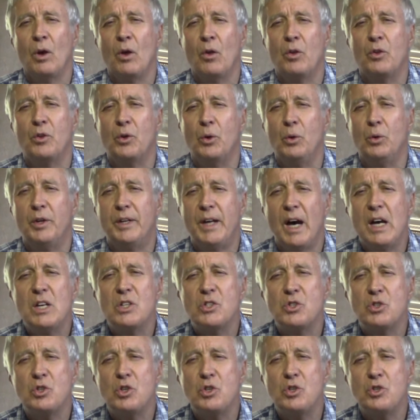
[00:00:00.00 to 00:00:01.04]
through
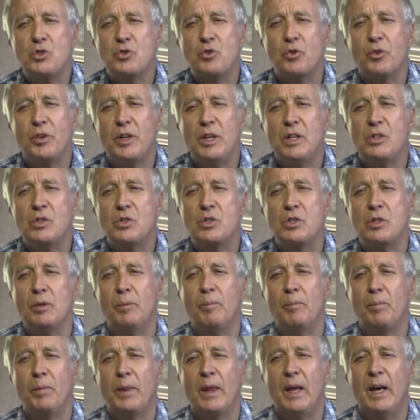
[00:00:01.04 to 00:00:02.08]
dusty
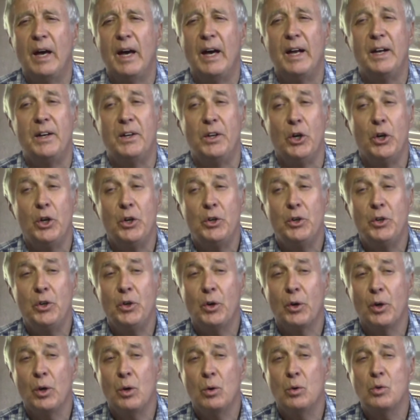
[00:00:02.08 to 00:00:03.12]
streets and dirty
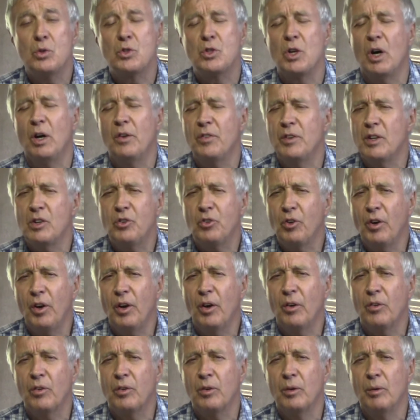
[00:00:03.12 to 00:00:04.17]
roads on this
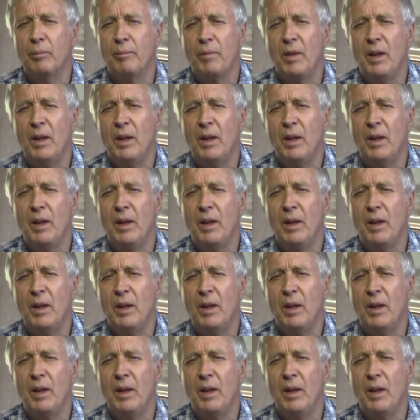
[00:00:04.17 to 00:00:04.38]
earth.